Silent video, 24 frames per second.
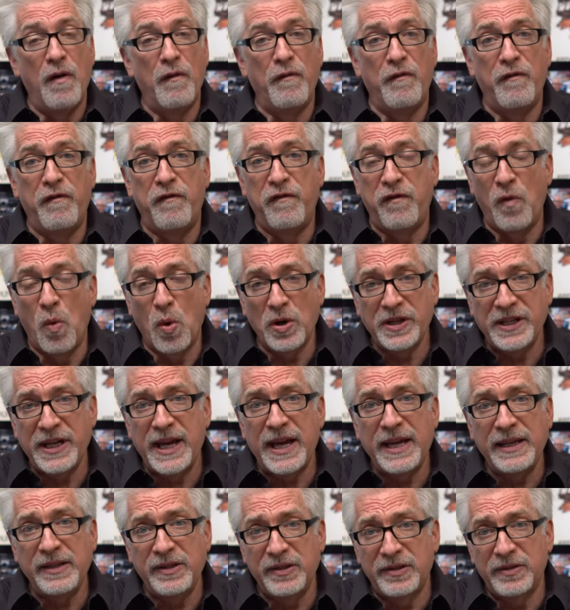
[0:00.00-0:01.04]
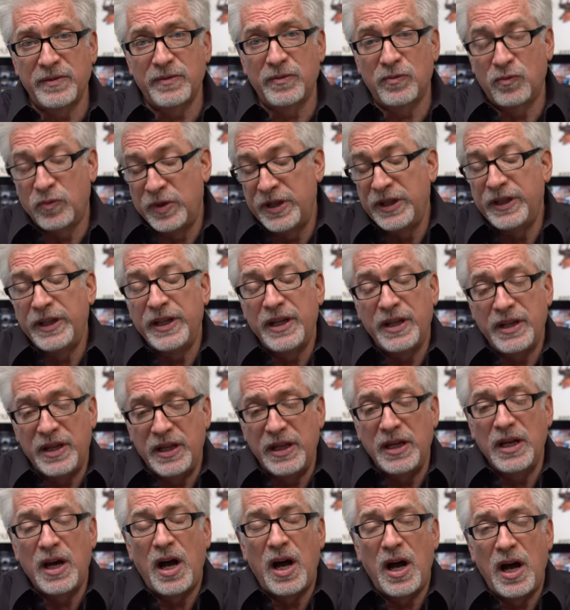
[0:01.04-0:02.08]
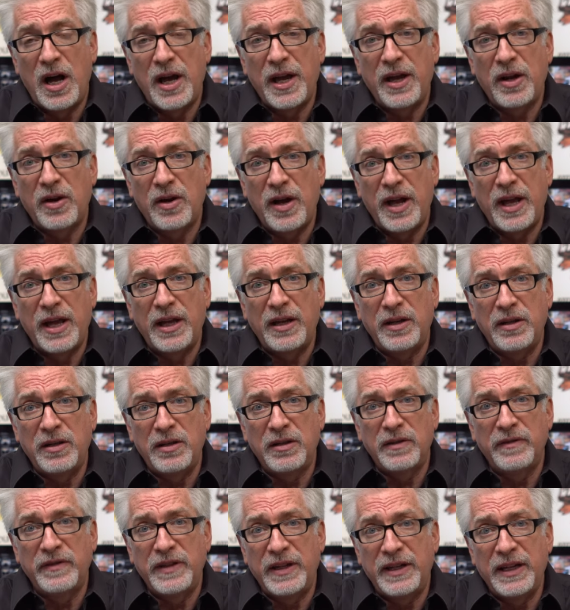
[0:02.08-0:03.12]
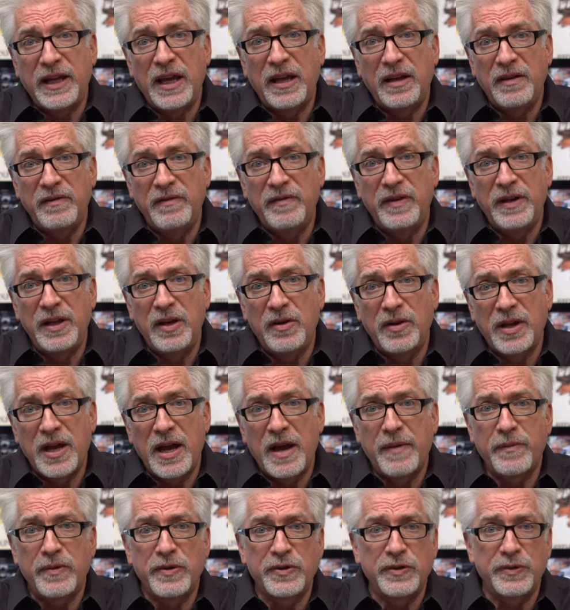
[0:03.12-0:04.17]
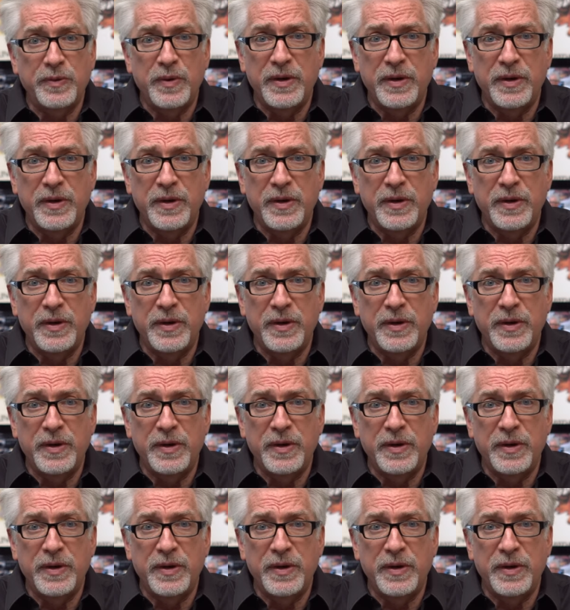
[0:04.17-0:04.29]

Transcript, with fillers: 4 tanks, really the higher end of dedicated video cameras,